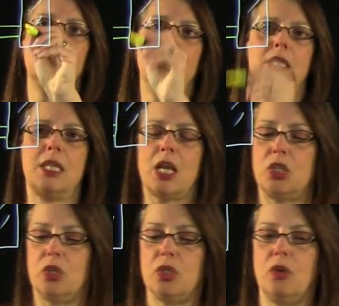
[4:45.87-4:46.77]
The
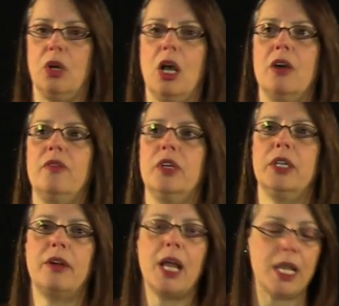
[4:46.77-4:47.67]
sections go along for
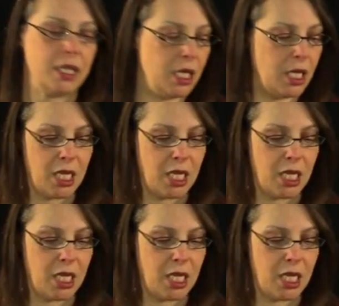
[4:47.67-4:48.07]
the ride.